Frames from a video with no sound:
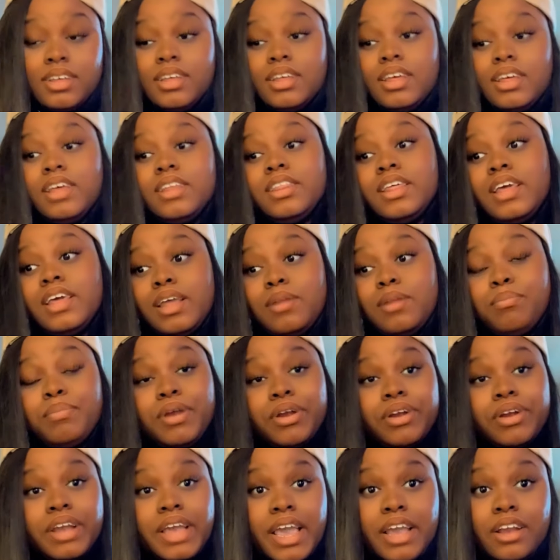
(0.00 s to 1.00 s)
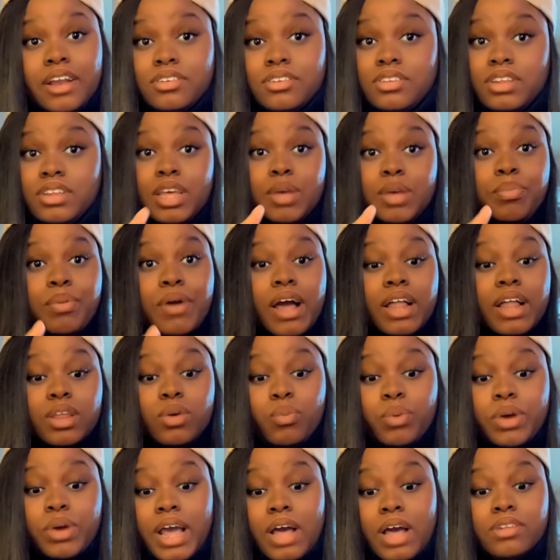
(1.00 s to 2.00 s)
And then Barry Hankerson, he probably
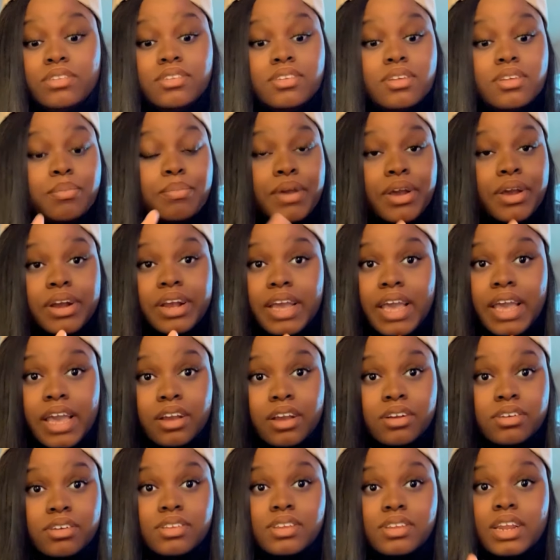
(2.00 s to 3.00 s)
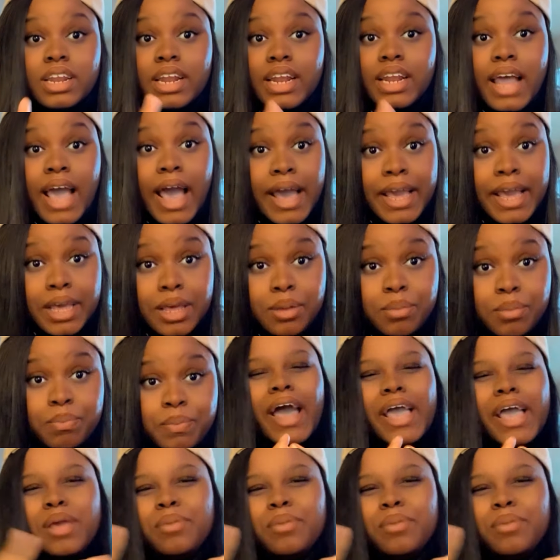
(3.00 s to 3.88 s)
went out to Barry Hankerson and Hype.